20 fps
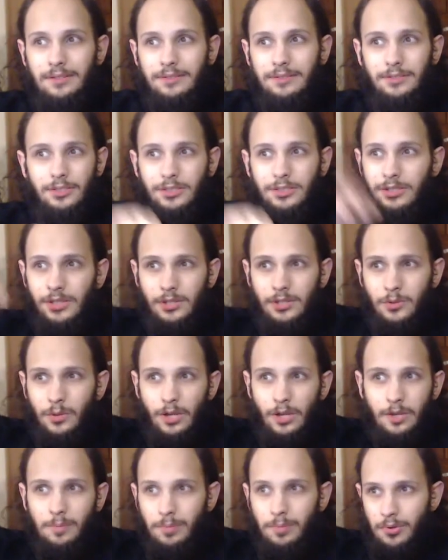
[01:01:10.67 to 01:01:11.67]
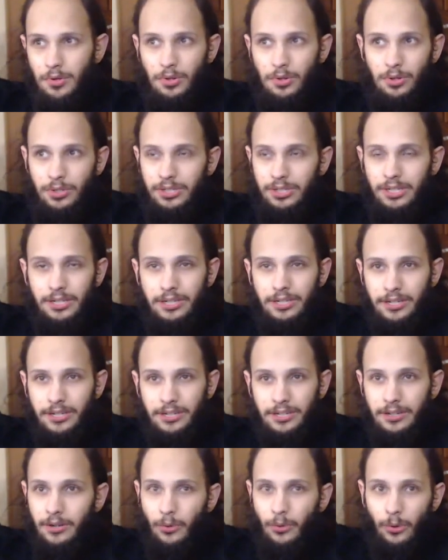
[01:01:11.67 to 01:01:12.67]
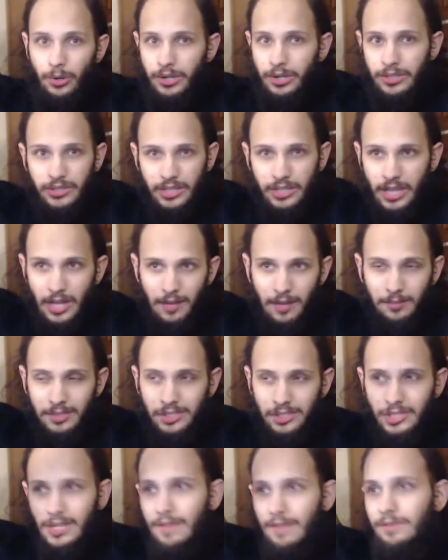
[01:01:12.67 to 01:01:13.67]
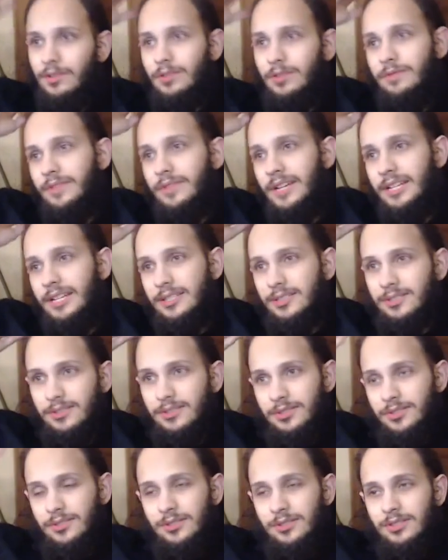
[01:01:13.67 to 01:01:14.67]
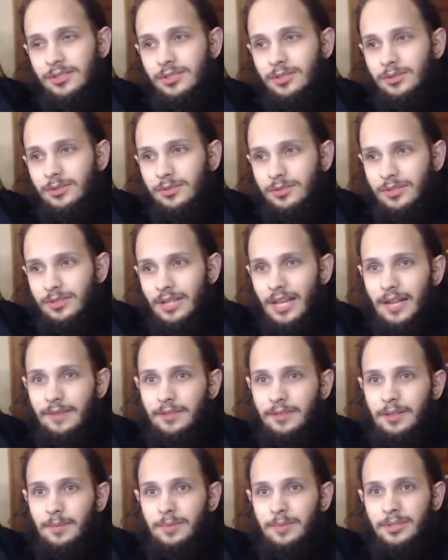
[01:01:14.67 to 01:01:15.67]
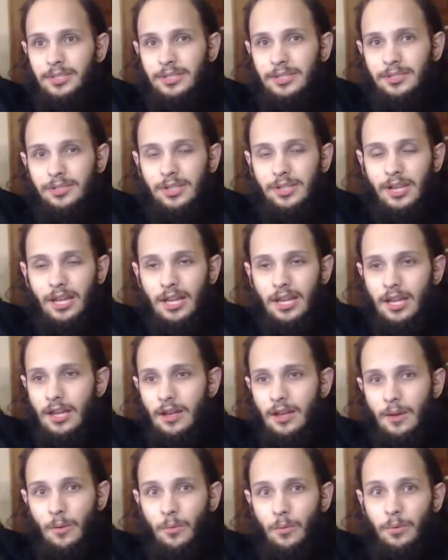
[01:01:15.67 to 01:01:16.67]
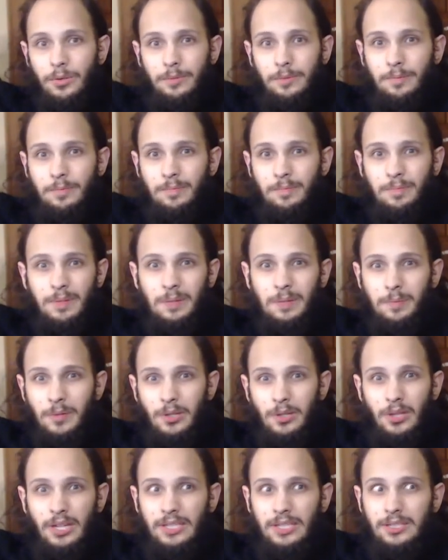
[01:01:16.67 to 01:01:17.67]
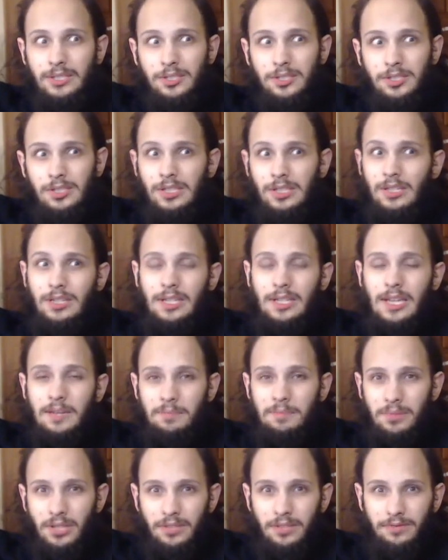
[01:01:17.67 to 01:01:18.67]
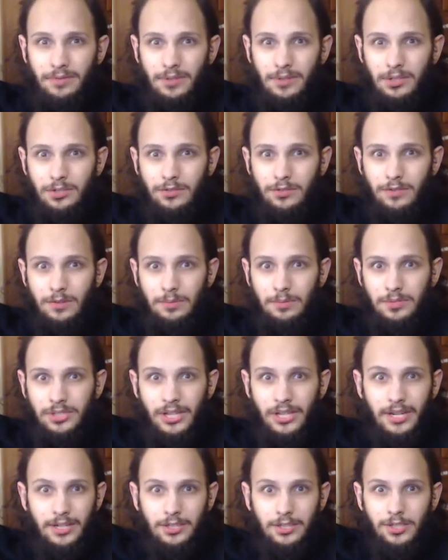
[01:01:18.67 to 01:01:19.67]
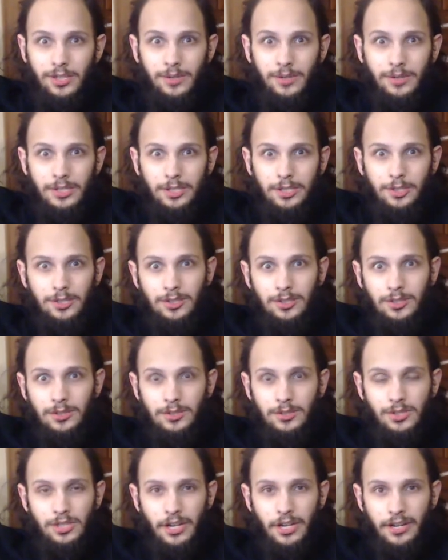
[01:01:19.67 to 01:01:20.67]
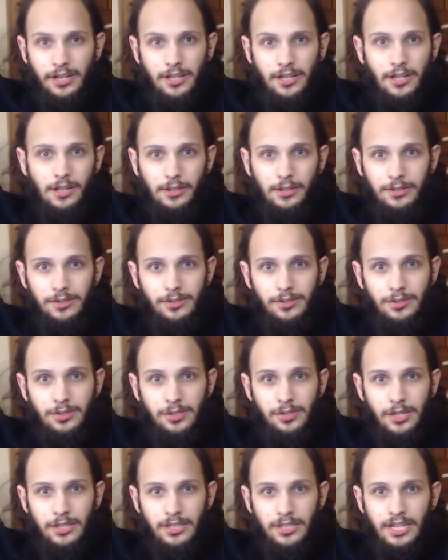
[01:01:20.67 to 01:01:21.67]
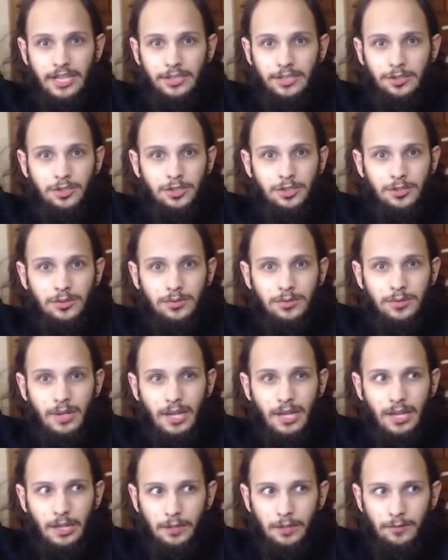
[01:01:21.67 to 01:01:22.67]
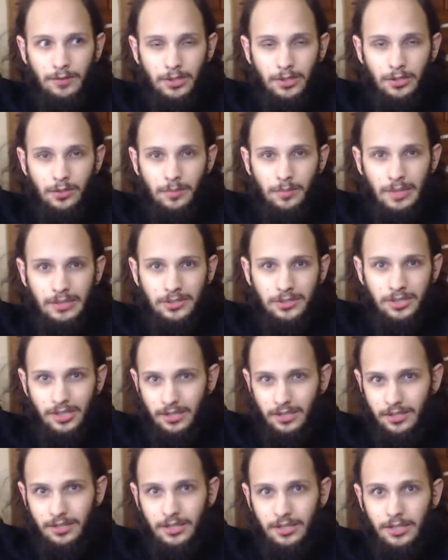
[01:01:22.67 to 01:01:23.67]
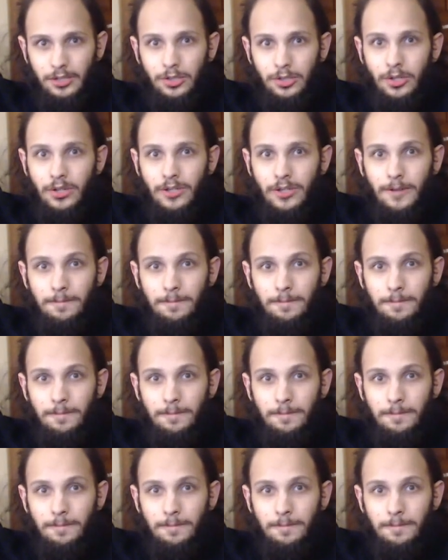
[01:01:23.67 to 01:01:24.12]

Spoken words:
Just a quick poll here, or in the comments after the fact, since this will have a couple days. Would people like to see gameplay footage from Sonic Generations or Sonic Colors attached to a video about Sonic the Hedgehog?